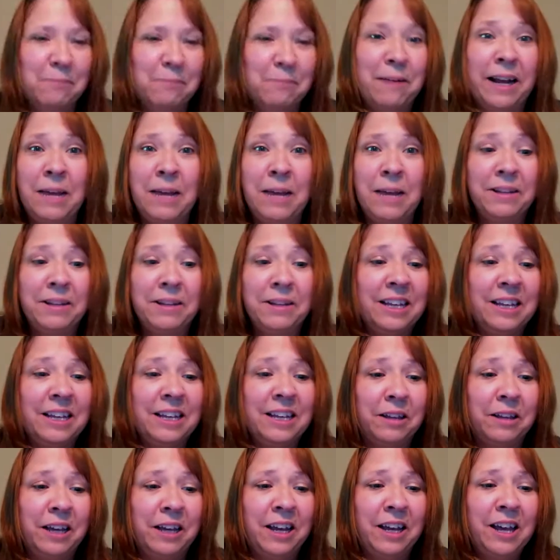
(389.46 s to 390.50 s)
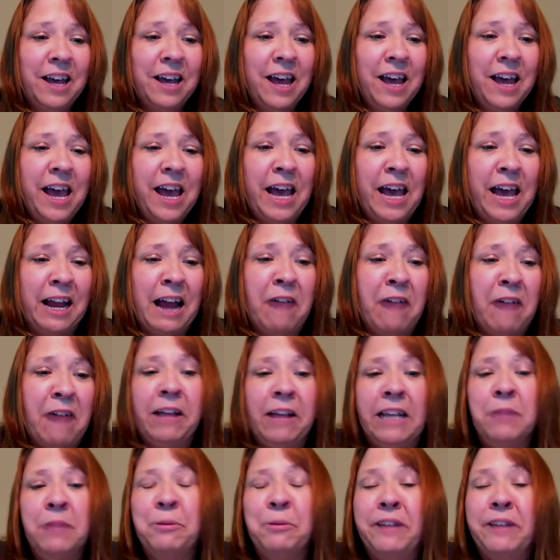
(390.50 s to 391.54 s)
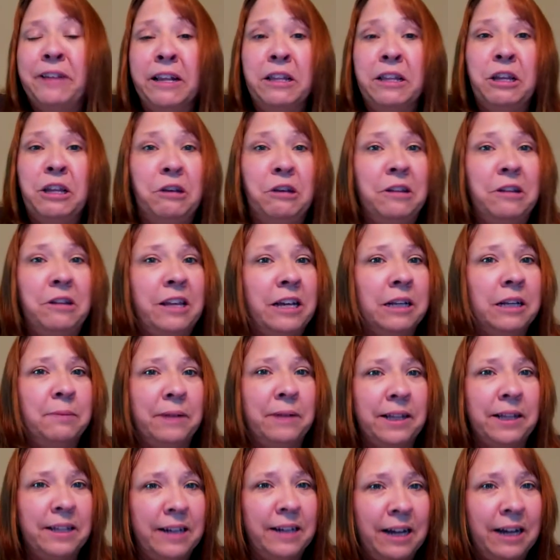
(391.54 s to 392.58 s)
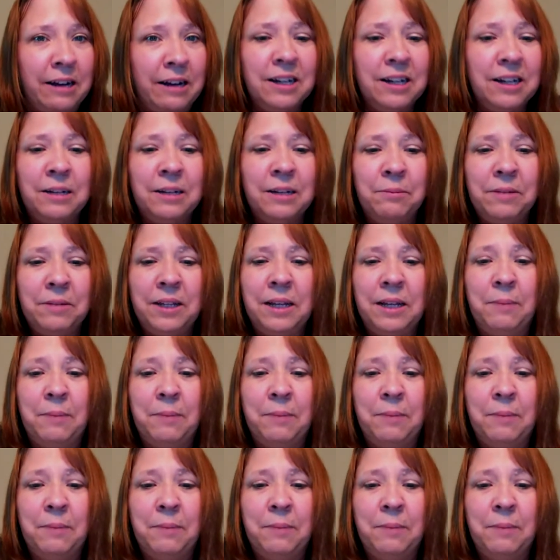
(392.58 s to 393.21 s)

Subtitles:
My name is Kimberly, and I would like to present to you the expected outcomes